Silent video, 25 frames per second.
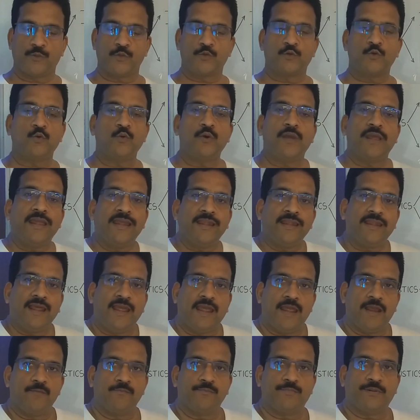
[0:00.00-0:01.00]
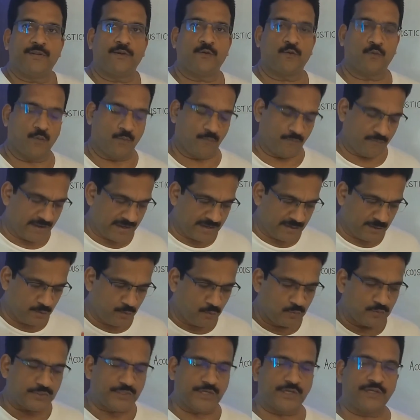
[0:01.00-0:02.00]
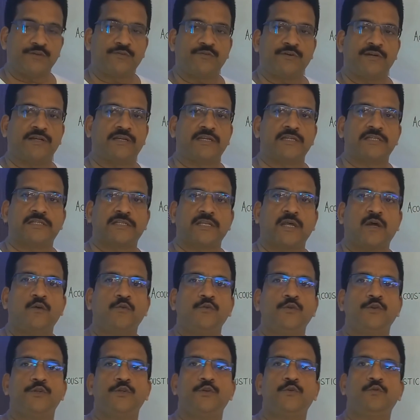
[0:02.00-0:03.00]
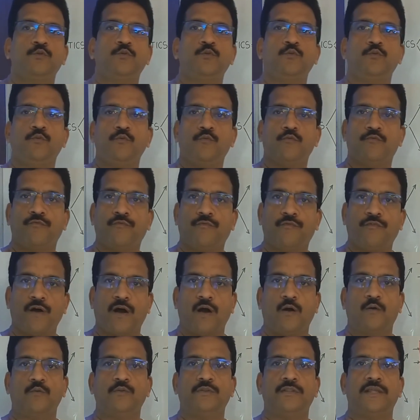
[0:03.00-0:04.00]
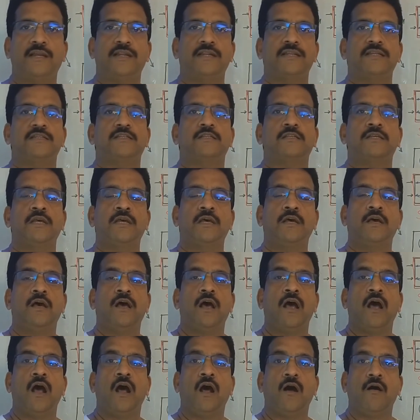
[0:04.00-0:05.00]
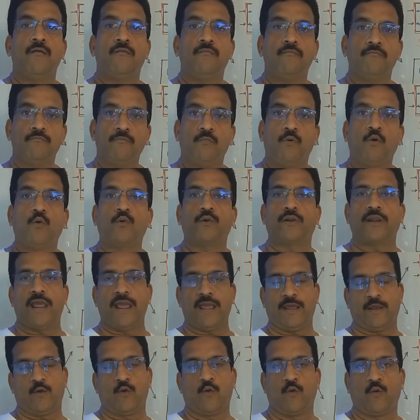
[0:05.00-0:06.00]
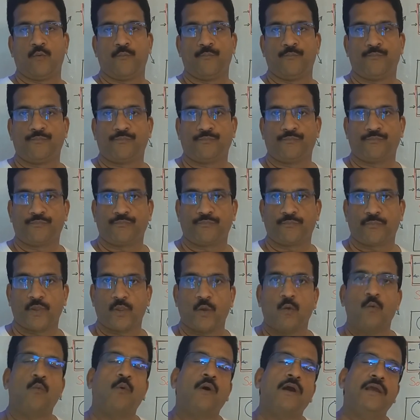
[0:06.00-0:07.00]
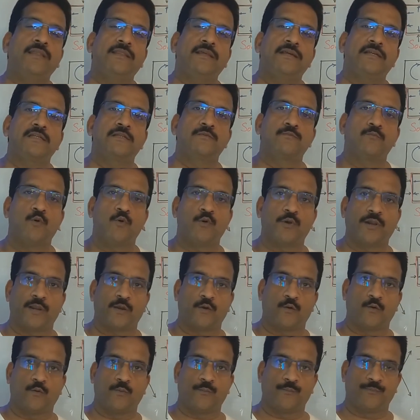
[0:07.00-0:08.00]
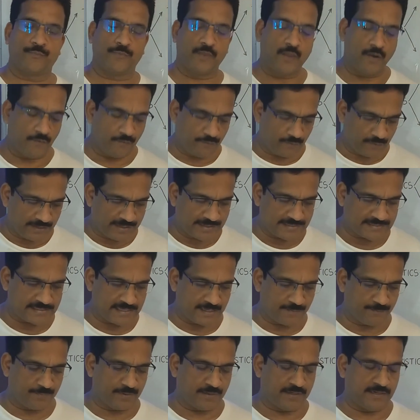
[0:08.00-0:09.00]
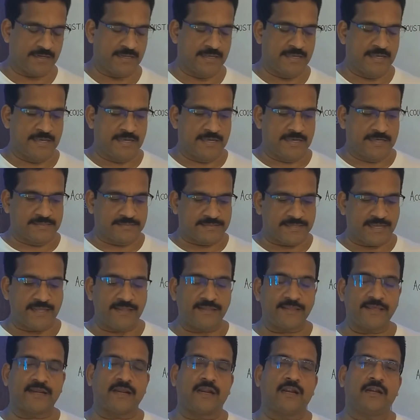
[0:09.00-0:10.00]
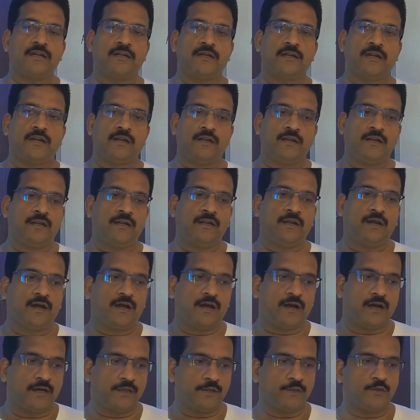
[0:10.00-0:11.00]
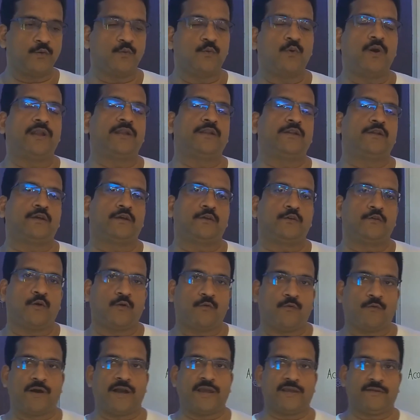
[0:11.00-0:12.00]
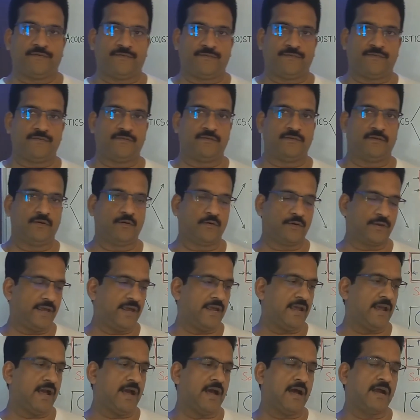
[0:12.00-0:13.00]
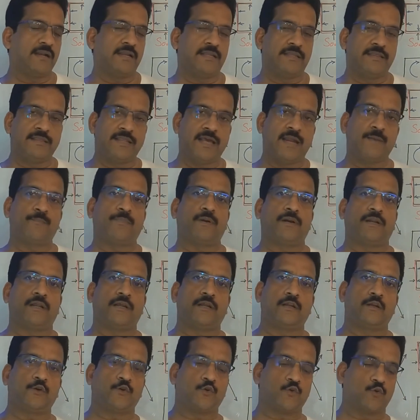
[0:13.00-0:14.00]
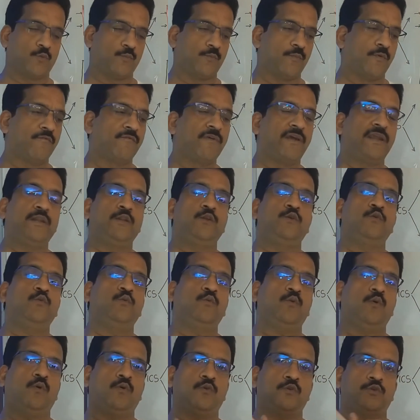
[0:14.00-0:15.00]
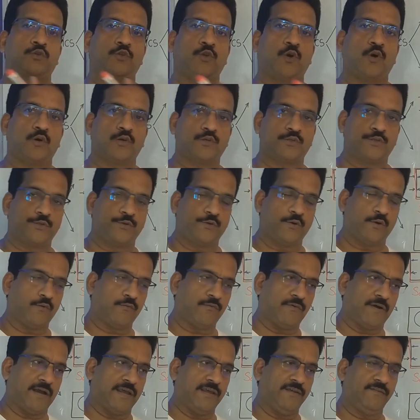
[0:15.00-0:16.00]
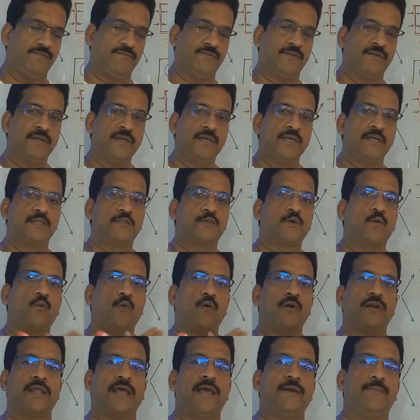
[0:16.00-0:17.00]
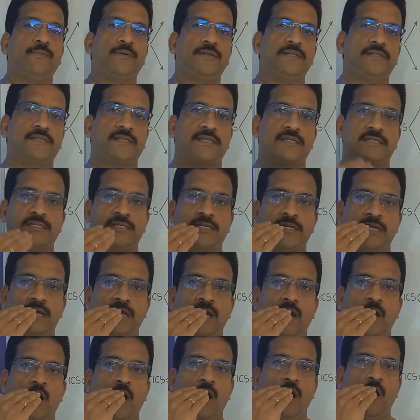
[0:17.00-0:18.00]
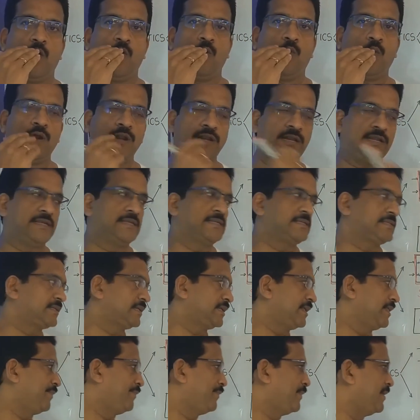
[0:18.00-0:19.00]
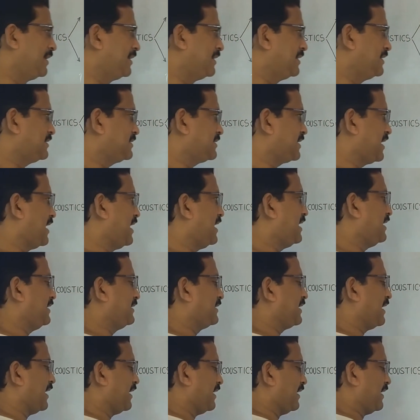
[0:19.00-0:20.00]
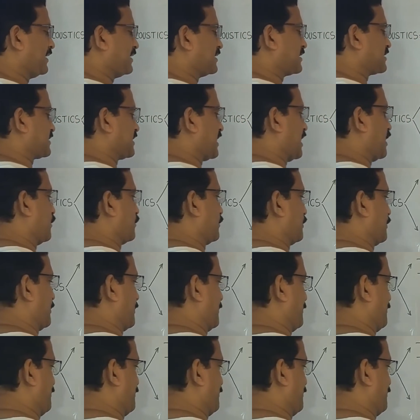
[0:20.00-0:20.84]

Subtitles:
So in an empty room, when you generate a sound, you found there is more echo. Why there is more echo? Now, for example, say there are you and your wife, okay, are in that particular room. When you talk to your wife, so what happens is, one is there is a direct sound.